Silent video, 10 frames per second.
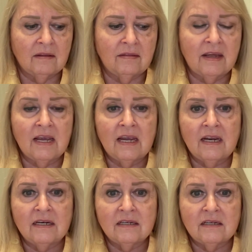
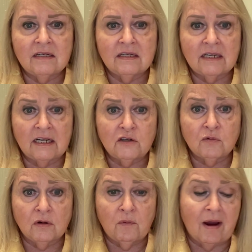The
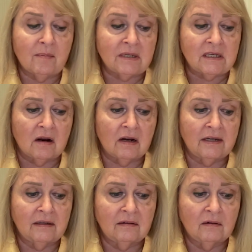
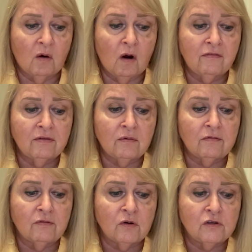Tetragrammaton, often
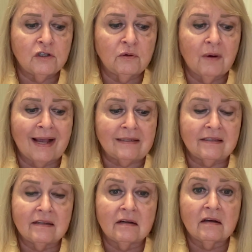referred to
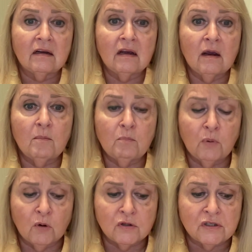as the
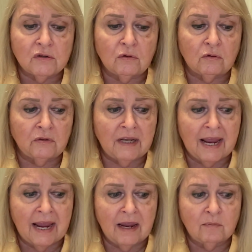personal
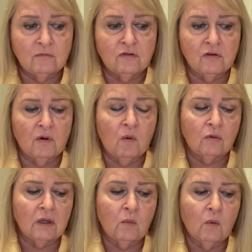name for the Holy